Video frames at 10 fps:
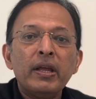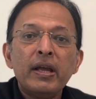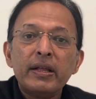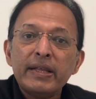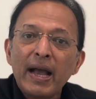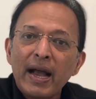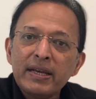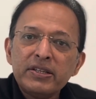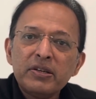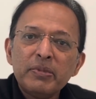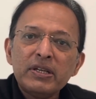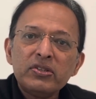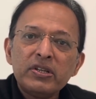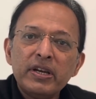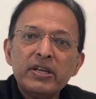The itemized
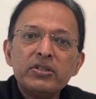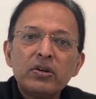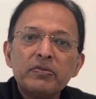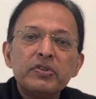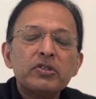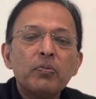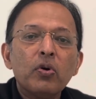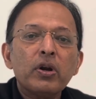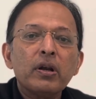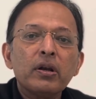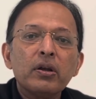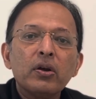nature of this model